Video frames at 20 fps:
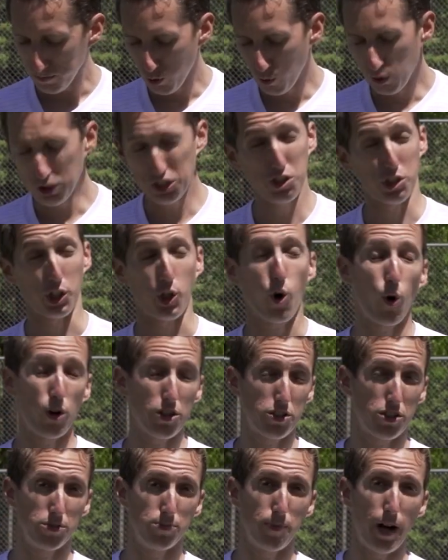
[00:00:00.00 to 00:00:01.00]
which is a
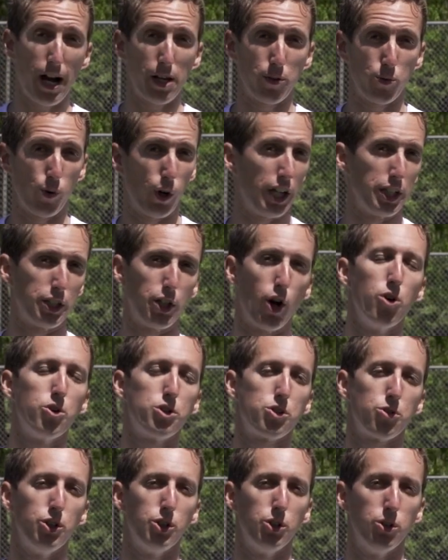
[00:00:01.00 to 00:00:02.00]
course of mine where I go
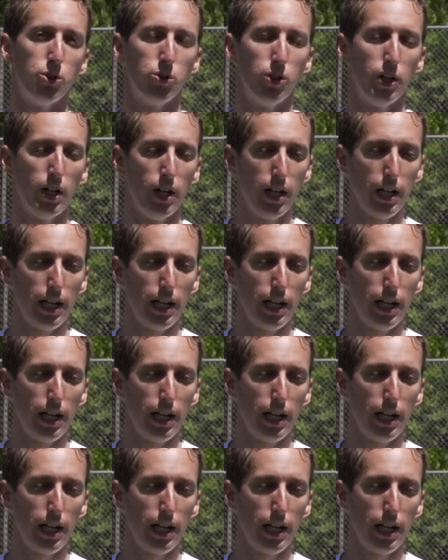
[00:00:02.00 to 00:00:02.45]
through